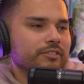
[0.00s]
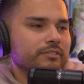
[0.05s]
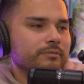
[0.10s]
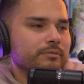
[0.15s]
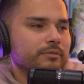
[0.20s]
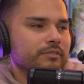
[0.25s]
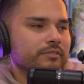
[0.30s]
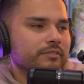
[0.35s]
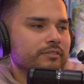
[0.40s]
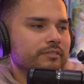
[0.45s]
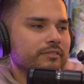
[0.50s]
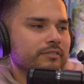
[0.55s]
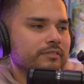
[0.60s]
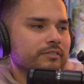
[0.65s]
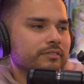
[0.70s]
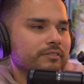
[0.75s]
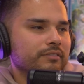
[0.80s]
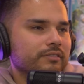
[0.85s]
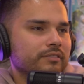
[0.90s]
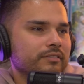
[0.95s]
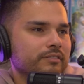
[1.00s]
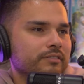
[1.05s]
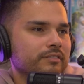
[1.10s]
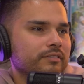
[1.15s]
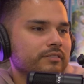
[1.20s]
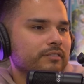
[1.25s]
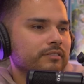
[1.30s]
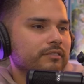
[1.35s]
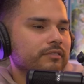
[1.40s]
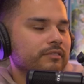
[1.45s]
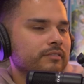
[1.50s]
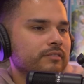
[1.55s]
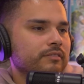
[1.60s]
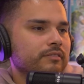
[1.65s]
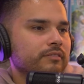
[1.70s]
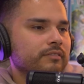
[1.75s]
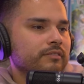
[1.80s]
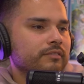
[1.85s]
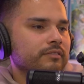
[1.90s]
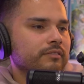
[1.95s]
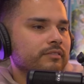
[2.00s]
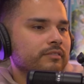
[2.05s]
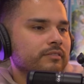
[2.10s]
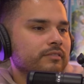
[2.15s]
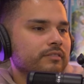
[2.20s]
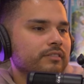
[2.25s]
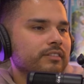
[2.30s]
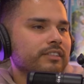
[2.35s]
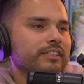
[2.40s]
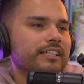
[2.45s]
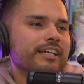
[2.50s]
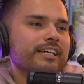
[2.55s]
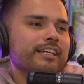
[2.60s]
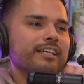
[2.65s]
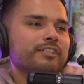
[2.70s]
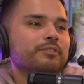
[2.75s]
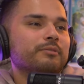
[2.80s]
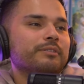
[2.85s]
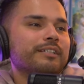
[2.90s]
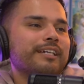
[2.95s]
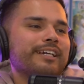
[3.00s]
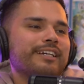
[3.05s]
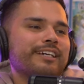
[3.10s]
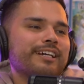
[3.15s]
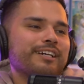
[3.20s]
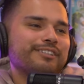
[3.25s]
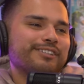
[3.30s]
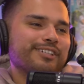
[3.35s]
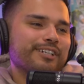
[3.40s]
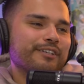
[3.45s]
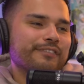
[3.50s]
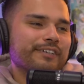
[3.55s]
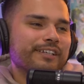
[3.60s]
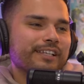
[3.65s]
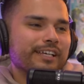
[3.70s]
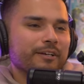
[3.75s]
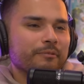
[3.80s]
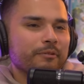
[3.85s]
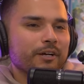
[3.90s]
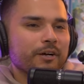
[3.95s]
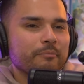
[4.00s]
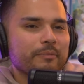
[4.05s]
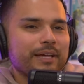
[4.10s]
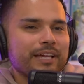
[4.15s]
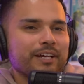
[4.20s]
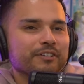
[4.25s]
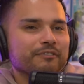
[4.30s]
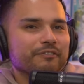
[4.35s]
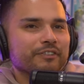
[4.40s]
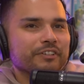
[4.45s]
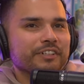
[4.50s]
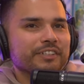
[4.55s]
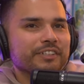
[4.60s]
G, but I mean, there's only one. yeah, that's what I'm saying. I was trying to find like a, a male for